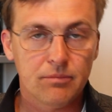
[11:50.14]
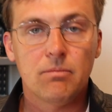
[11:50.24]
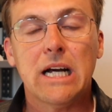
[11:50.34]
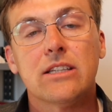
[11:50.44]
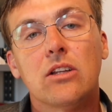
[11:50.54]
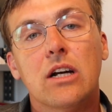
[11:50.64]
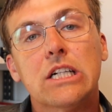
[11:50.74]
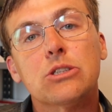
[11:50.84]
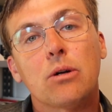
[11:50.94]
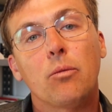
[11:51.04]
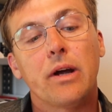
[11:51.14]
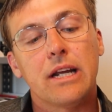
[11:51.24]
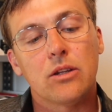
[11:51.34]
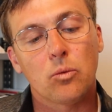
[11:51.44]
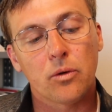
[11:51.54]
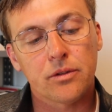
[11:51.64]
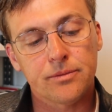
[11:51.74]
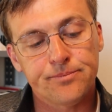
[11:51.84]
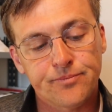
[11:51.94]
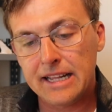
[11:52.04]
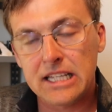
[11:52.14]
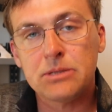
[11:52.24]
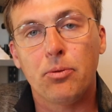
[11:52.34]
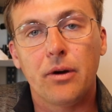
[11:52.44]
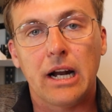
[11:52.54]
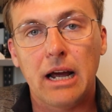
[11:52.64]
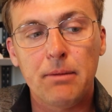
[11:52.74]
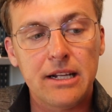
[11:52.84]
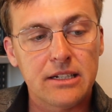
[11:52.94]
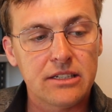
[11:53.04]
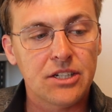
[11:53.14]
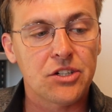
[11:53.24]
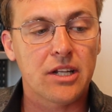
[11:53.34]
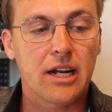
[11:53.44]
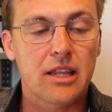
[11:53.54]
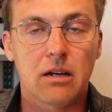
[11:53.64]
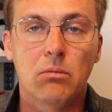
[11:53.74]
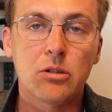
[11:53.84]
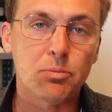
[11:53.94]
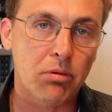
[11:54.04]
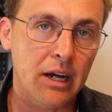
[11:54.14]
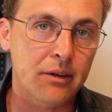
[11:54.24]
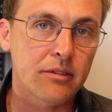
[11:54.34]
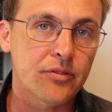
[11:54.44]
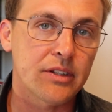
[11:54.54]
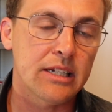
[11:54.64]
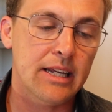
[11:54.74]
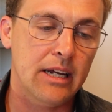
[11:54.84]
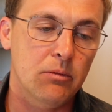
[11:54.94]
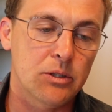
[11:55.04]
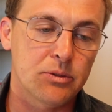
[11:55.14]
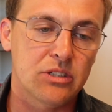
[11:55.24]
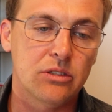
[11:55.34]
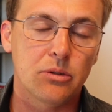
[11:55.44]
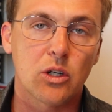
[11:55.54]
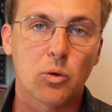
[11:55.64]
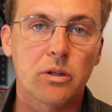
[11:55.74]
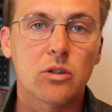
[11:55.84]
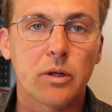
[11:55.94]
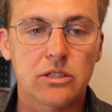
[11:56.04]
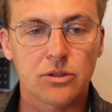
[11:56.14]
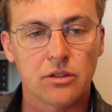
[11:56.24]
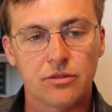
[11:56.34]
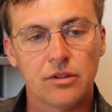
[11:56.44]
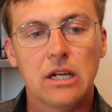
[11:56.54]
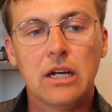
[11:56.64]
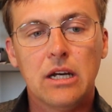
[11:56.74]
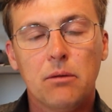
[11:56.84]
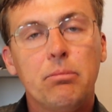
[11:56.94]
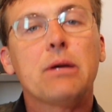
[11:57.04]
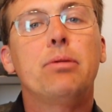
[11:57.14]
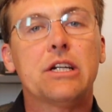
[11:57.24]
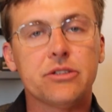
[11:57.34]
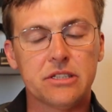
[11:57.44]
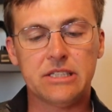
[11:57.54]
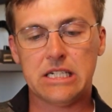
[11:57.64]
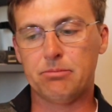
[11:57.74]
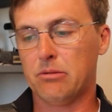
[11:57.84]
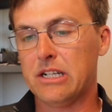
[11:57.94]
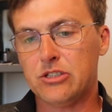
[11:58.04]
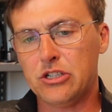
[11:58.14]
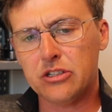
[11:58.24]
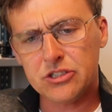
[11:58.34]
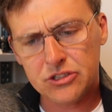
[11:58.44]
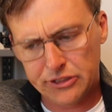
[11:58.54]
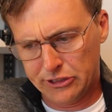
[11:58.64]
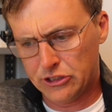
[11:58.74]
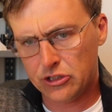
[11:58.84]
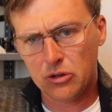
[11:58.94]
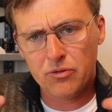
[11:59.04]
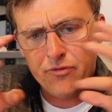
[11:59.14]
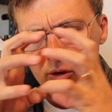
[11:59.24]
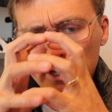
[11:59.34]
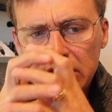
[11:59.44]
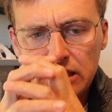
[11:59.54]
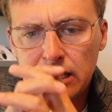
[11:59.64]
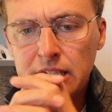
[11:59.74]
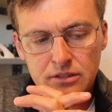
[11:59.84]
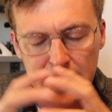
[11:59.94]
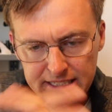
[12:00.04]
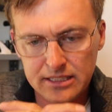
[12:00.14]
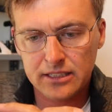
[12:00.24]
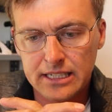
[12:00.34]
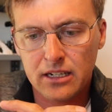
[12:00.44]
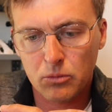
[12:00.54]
not the longest runway in the world. At this point, I made the decision that I think I'm most proud of for the day, which was to do a real quick sort of big picture assessment, right? So you're so focused in tactically